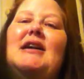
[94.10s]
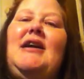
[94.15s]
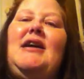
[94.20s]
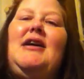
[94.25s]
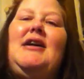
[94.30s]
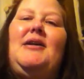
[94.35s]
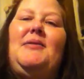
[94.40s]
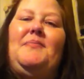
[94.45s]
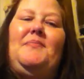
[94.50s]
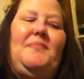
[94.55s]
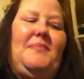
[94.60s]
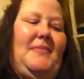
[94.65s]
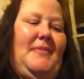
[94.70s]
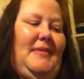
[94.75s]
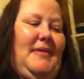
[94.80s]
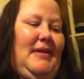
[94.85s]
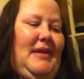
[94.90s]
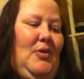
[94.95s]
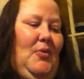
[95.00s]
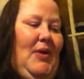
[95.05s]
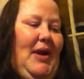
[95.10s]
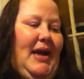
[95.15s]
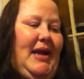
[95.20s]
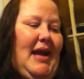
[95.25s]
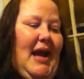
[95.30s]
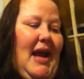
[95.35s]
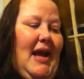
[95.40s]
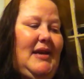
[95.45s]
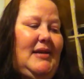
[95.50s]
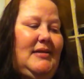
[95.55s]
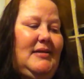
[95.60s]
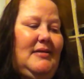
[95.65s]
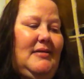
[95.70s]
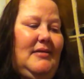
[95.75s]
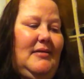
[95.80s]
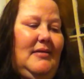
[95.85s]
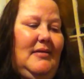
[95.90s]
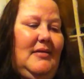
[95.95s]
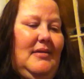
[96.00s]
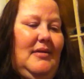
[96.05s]
that we can
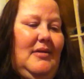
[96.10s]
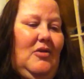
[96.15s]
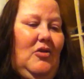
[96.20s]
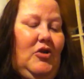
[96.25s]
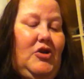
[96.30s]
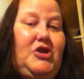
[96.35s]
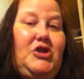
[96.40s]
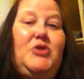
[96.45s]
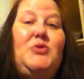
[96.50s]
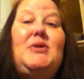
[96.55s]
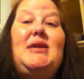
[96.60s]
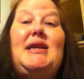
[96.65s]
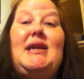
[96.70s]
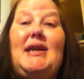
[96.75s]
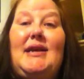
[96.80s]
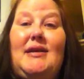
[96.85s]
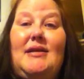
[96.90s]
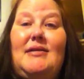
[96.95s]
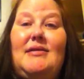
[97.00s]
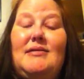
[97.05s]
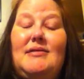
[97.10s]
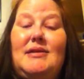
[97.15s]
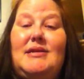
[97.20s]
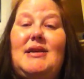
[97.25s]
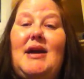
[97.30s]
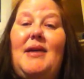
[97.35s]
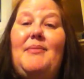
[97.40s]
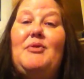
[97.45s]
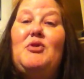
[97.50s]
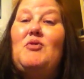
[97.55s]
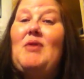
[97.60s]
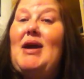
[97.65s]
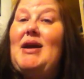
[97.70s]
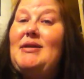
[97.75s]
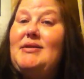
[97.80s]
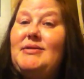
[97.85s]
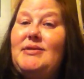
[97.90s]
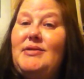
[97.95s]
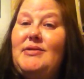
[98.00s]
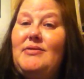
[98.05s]
or do need the time to
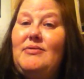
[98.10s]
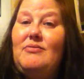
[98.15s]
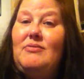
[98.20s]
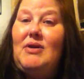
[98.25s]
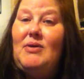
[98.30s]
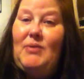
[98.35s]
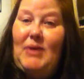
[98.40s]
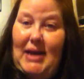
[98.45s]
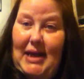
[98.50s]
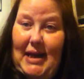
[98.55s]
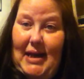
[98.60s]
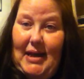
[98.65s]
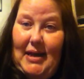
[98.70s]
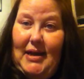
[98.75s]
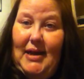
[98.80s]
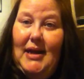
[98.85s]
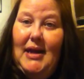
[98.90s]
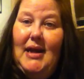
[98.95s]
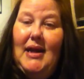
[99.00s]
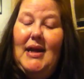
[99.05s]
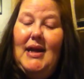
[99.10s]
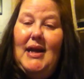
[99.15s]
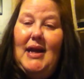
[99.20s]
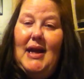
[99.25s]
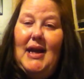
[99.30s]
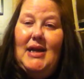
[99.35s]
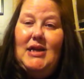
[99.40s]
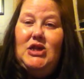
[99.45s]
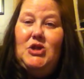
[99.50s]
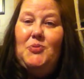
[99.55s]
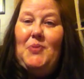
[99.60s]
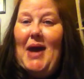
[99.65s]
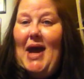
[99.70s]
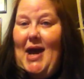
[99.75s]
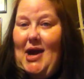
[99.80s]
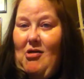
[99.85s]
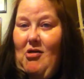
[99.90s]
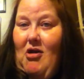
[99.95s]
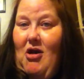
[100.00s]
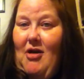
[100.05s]
rest when we need it, and to
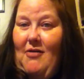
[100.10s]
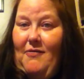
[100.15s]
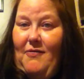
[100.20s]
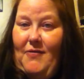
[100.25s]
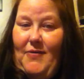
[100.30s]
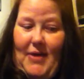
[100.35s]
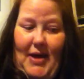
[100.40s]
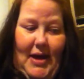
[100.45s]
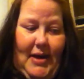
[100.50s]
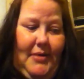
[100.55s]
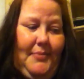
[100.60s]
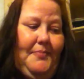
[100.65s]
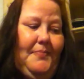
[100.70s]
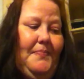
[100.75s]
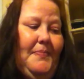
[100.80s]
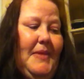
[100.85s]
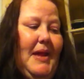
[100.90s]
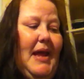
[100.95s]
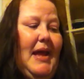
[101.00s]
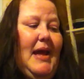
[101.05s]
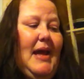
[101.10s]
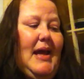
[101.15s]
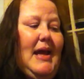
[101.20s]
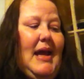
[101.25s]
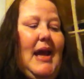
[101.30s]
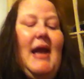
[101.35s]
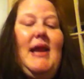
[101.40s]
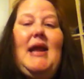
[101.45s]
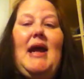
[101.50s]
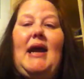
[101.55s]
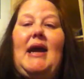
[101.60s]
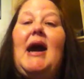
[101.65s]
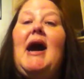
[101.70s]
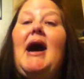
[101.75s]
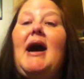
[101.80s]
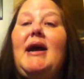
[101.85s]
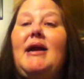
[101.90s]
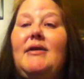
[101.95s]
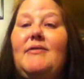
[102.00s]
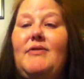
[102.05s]
back off then. And that
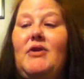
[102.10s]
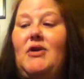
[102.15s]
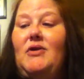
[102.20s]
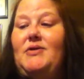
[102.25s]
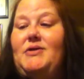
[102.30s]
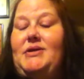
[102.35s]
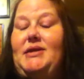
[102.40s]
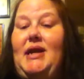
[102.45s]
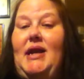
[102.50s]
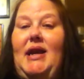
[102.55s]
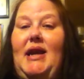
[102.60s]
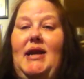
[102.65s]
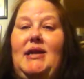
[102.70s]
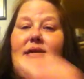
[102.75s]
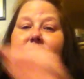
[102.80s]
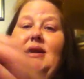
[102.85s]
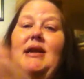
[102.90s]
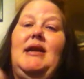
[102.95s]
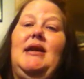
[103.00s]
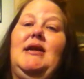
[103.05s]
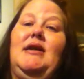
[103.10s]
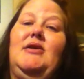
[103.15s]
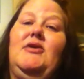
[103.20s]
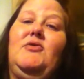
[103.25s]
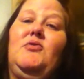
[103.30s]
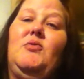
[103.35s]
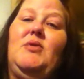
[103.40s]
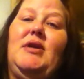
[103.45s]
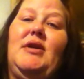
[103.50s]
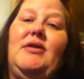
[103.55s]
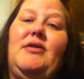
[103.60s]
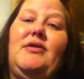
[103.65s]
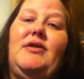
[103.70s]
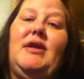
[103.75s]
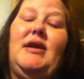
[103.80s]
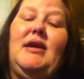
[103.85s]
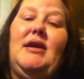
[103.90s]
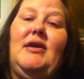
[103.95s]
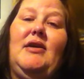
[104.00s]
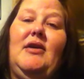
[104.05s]
kind of goes in hand with
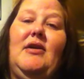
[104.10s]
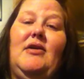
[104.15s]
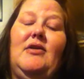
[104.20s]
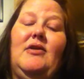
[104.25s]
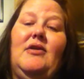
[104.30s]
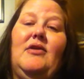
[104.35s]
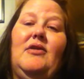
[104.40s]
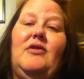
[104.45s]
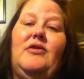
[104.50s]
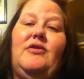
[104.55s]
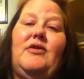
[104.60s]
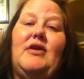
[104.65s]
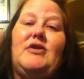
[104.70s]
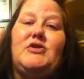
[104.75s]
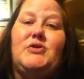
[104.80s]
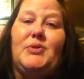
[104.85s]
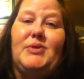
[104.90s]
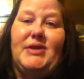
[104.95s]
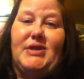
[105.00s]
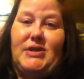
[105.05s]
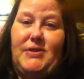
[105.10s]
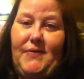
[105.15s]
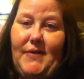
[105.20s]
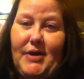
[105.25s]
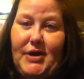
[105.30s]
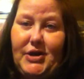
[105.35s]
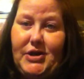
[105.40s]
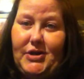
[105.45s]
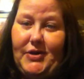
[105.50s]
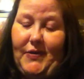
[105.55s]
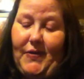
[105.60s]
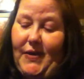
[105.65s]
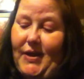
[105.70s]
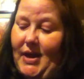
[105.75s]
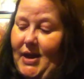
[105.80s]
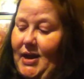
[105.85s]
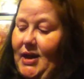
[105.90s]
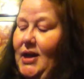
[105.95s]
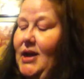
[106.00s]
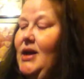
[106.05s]
the sexual dysfunction
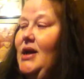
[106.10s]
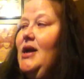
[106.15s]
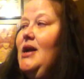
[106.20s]
thing.